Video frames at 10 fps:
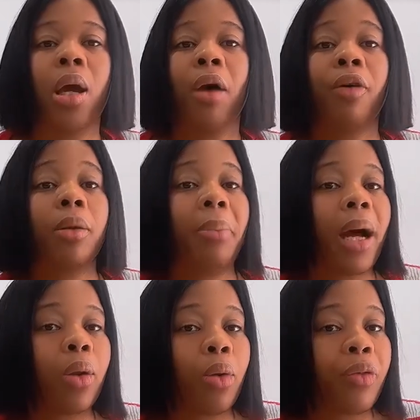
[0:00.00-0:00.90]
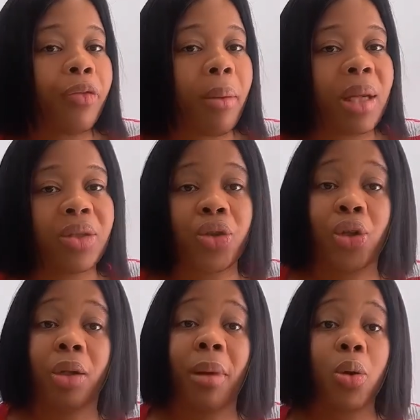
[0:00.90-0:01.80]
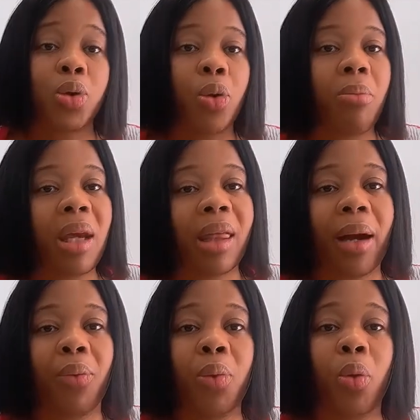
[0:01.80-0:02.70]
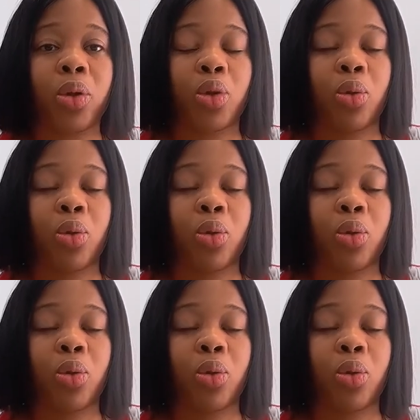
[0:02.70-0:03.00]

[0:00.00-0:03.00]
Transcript: For the backlog refinement session, it might also mean that we want